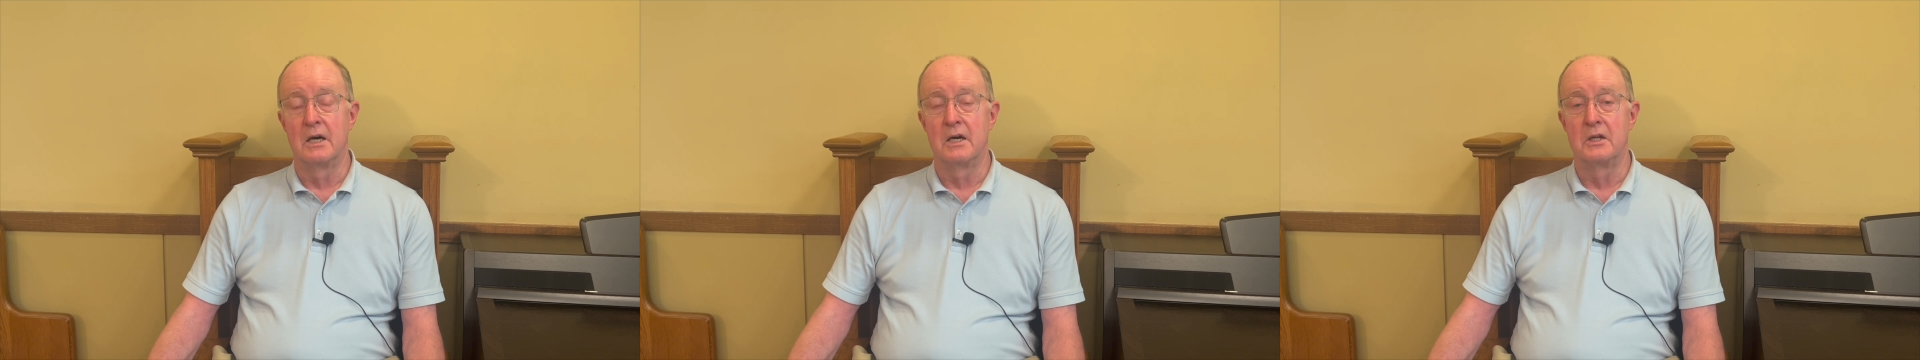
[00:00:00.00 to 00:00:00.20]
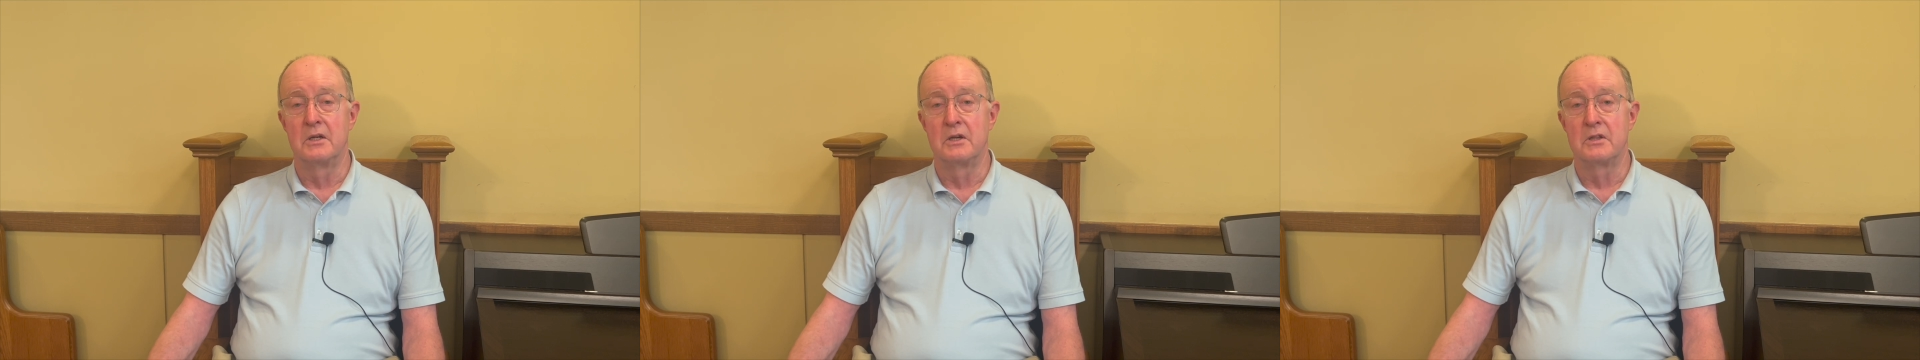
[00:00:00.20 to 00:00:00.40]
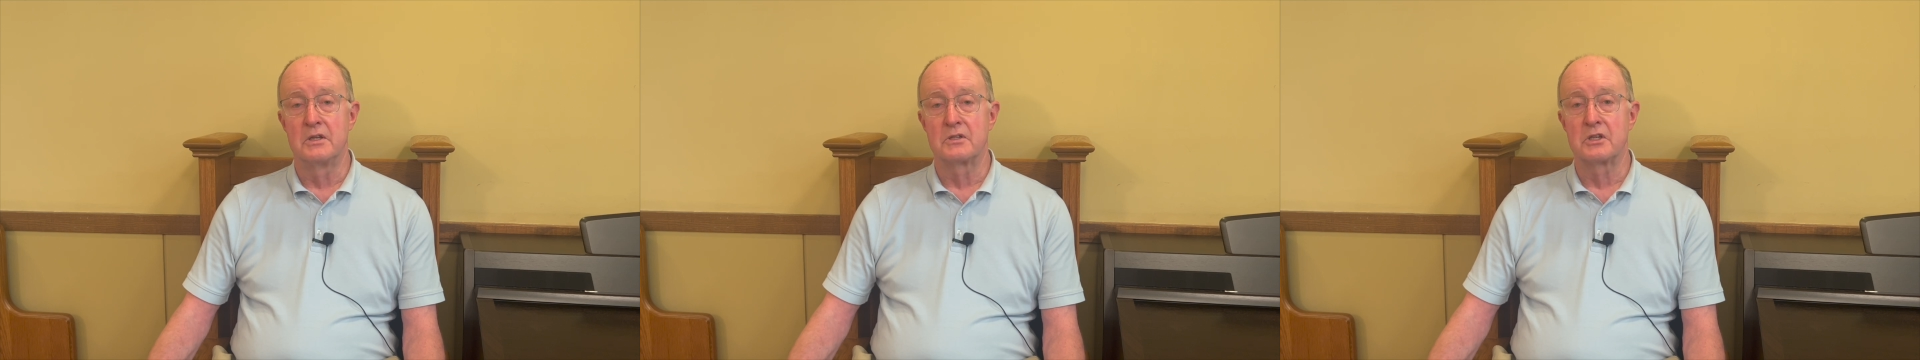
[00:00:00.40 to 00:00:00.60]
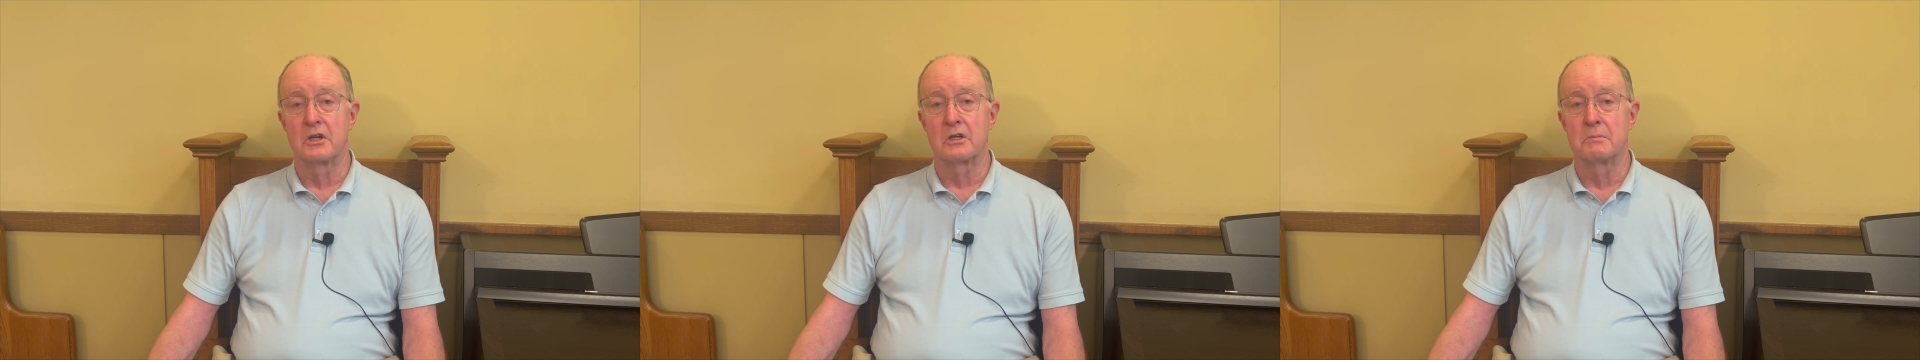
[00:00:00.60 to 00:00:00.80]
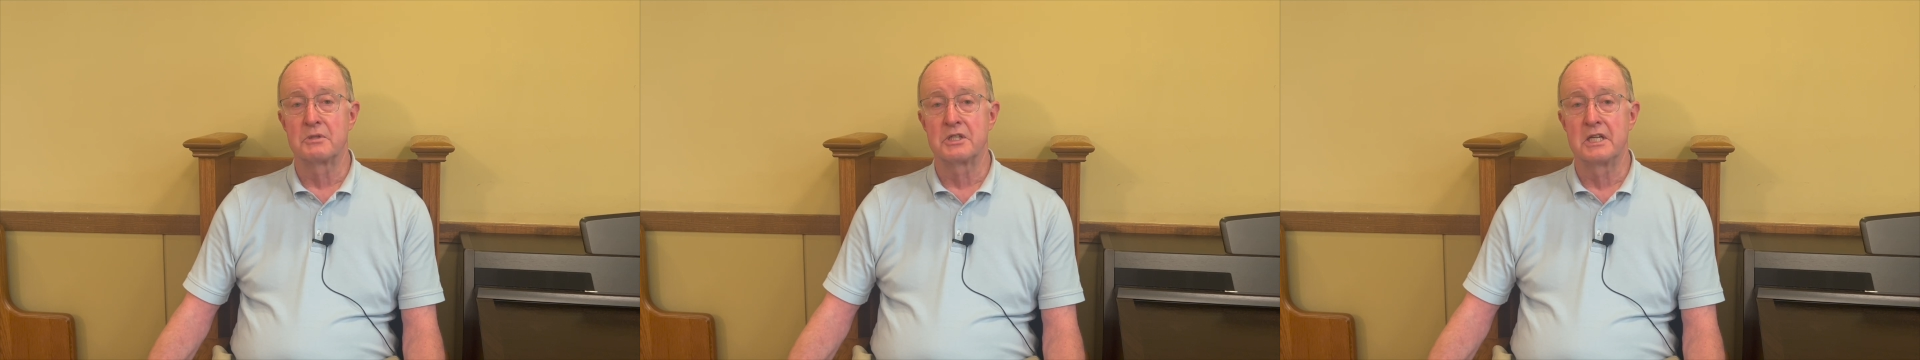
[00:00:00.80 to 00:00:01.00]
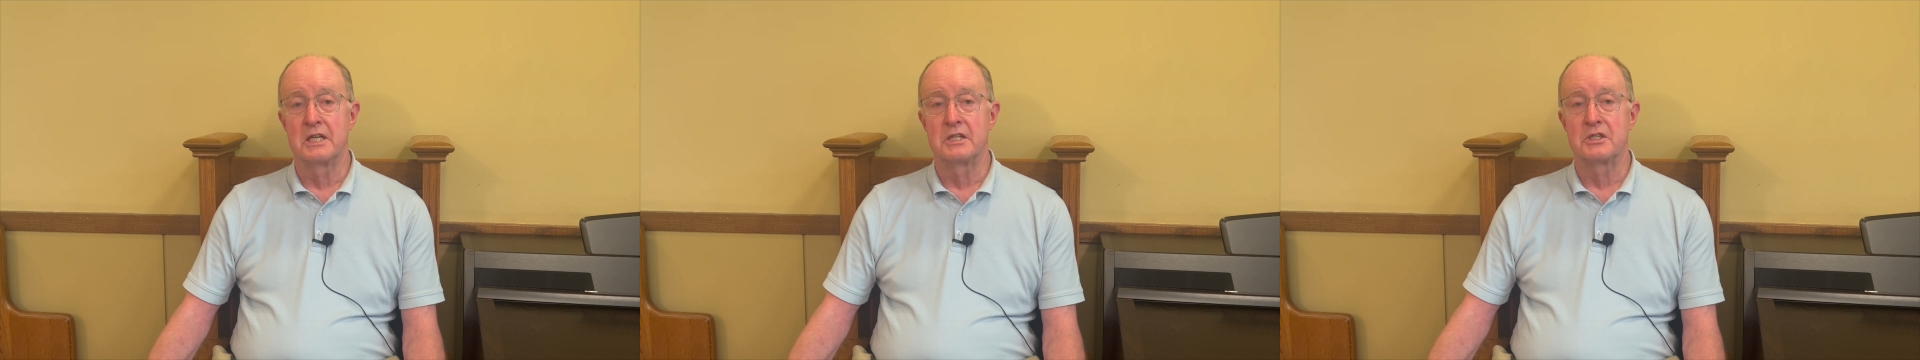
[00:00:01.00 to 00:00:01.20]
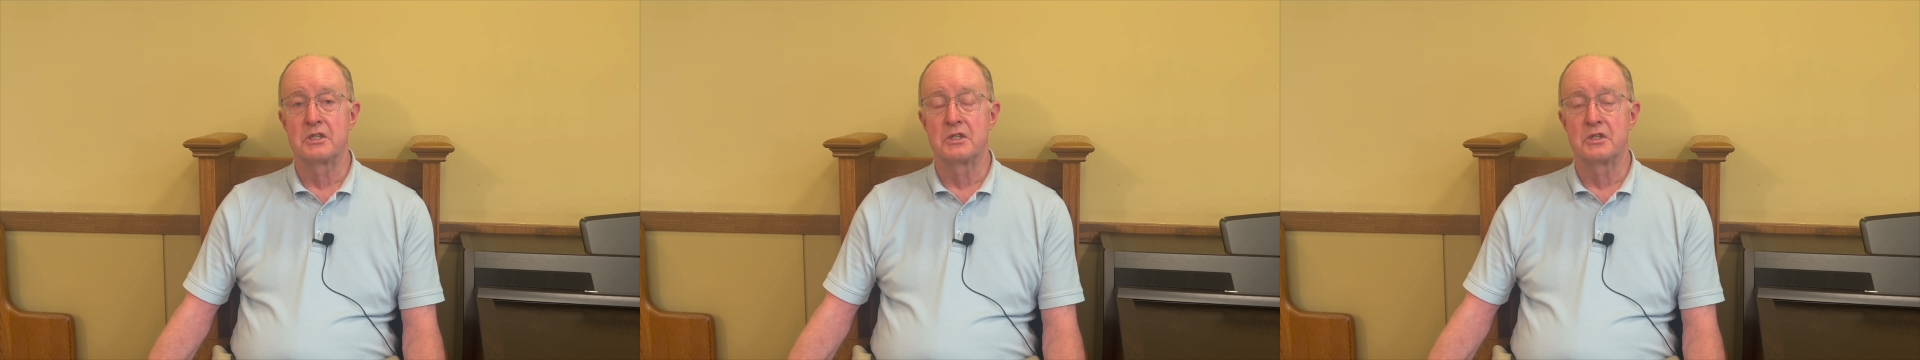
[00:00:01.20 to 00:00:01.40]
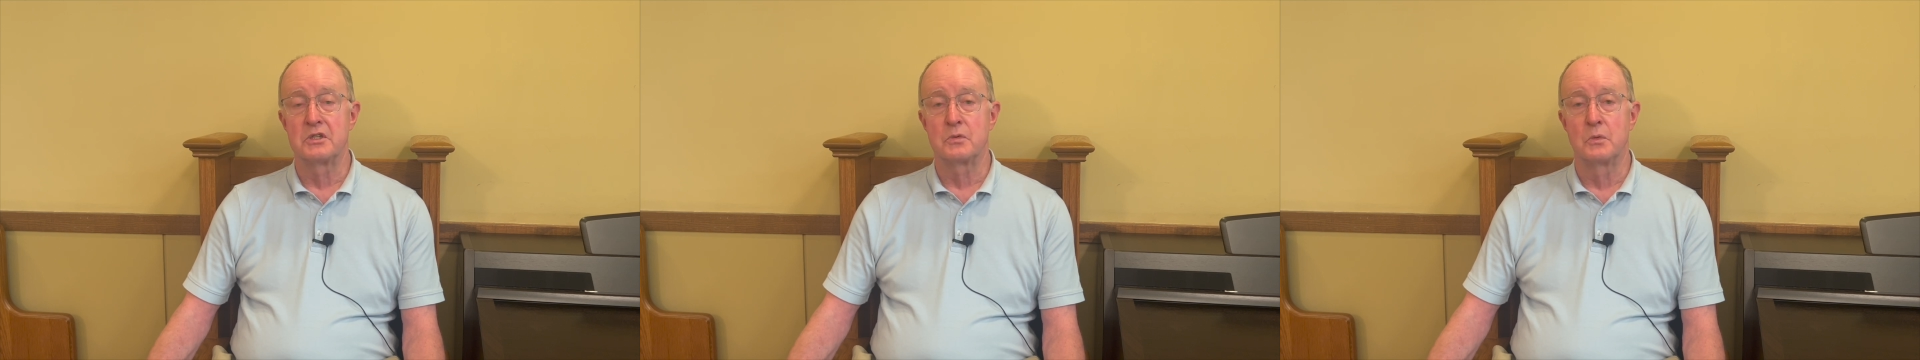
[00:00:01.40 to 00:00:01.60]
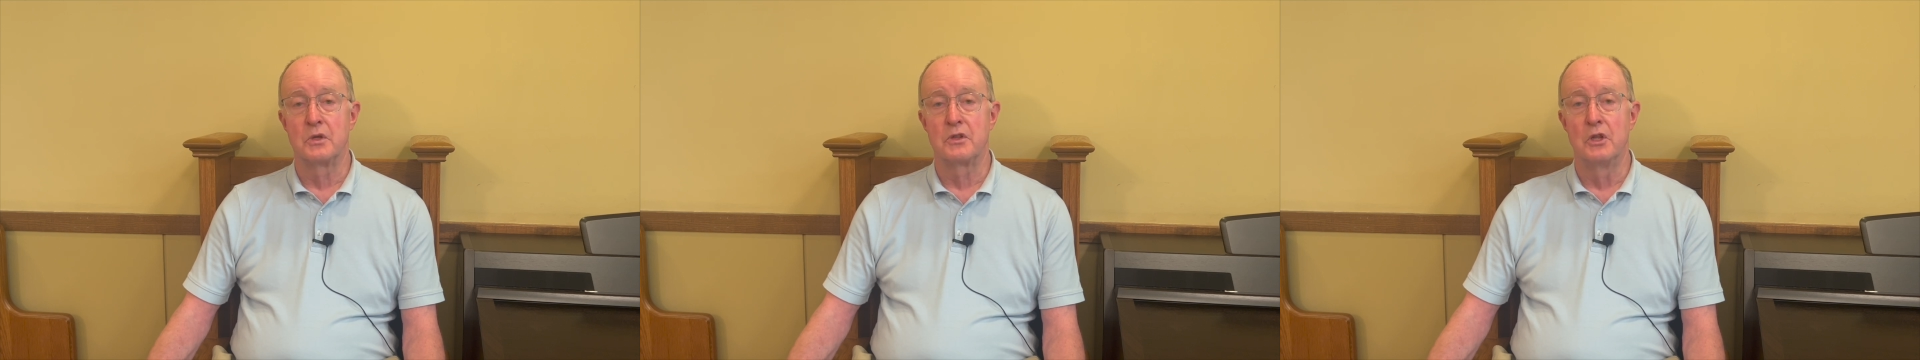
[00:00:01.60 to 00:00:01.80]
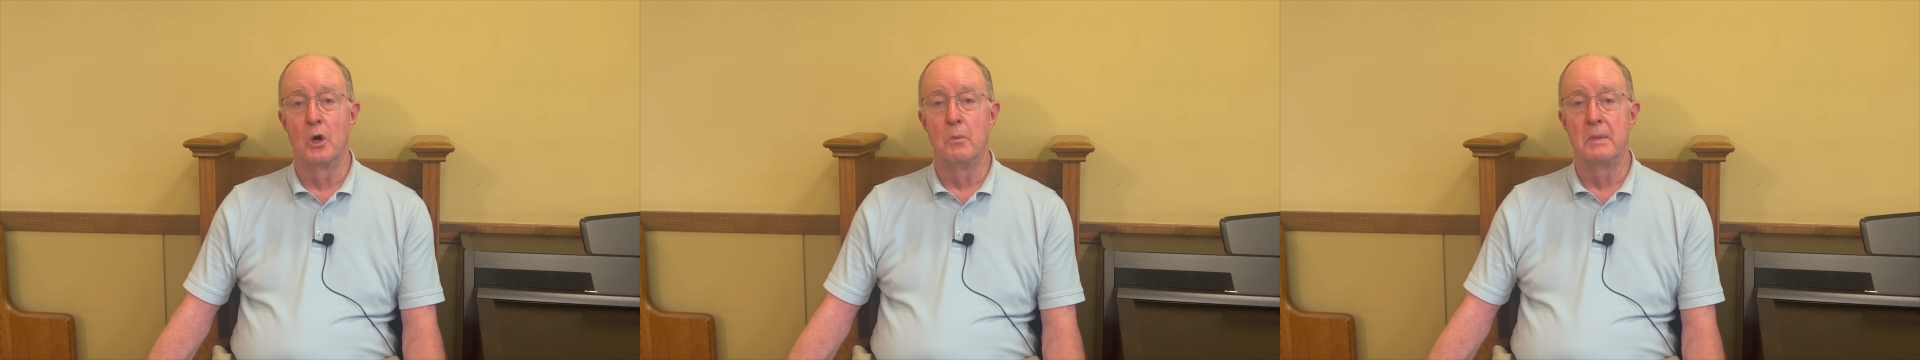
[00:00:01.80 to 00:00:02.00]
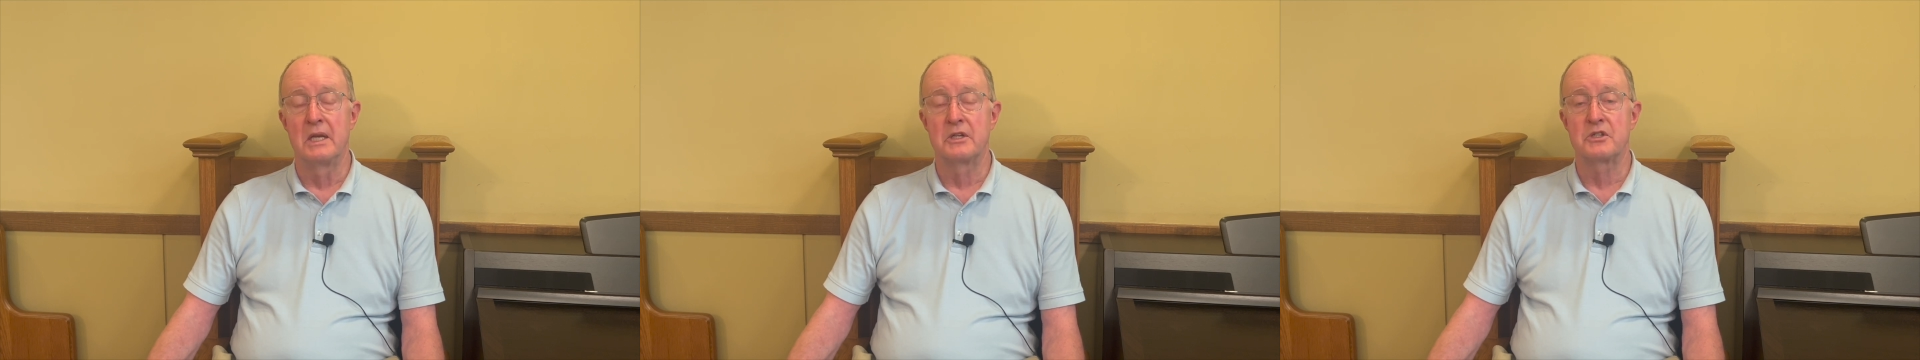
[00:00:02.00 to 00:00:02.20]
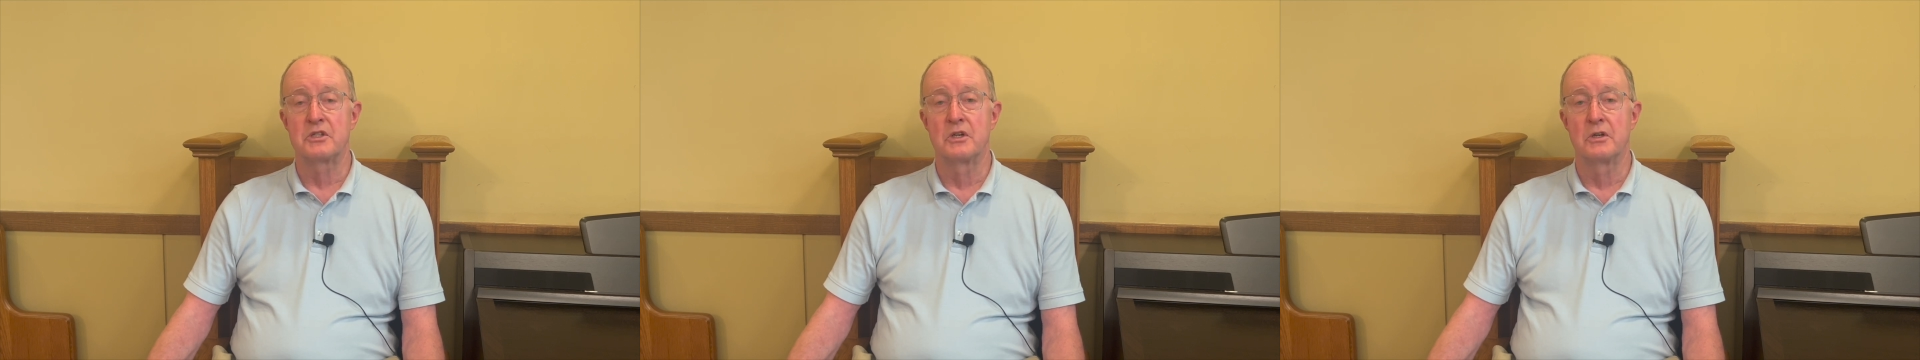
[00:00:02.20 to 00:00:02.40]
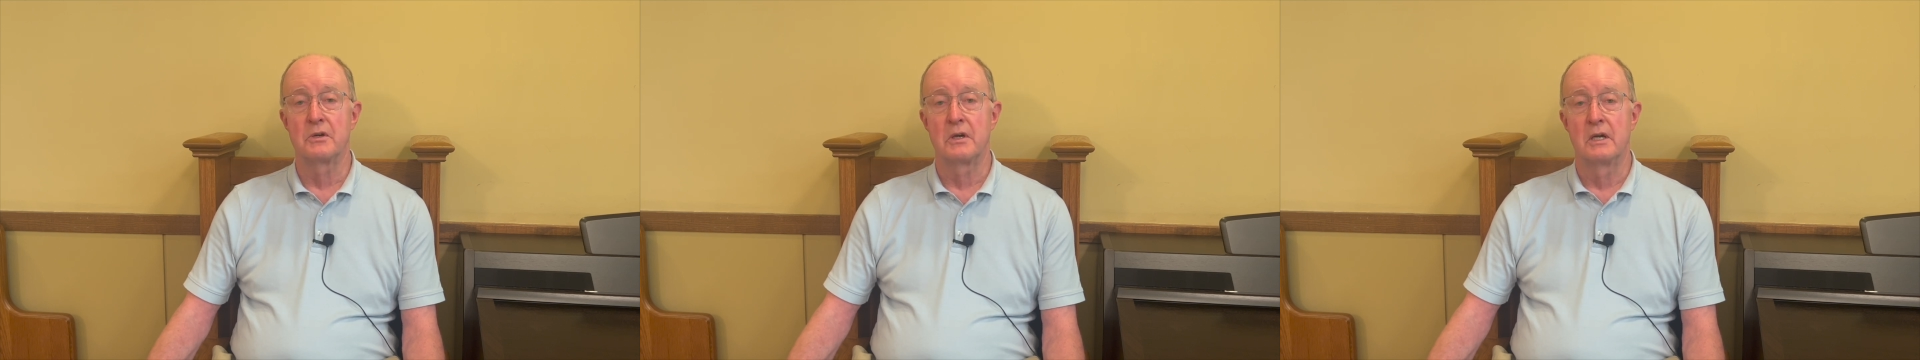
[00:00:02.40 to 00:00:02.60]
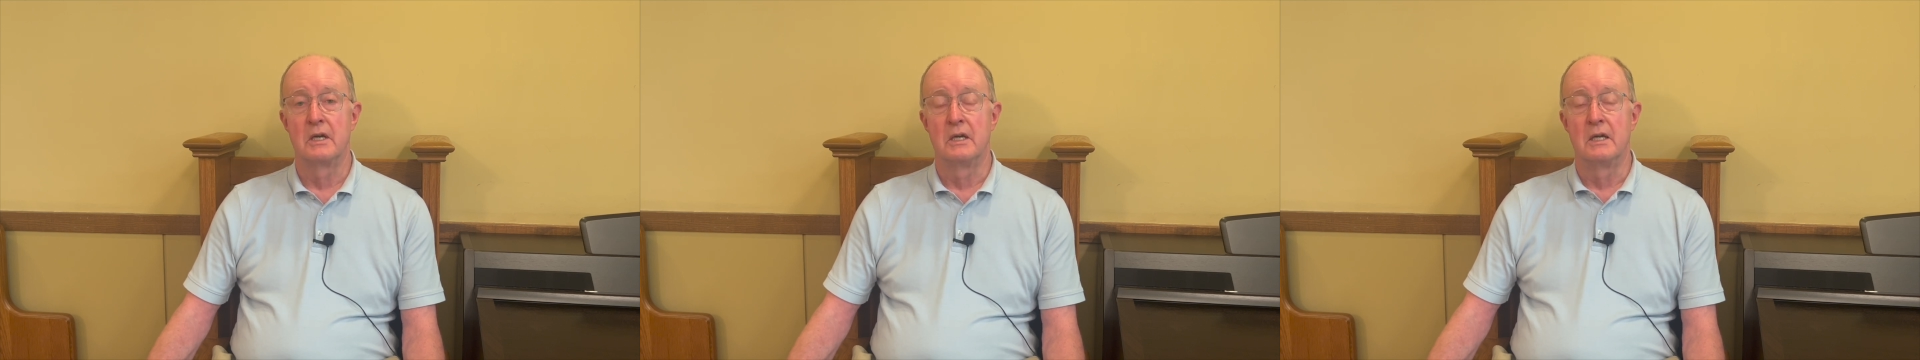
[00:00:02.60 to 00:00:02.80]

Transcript: under the circumstances, with no minister,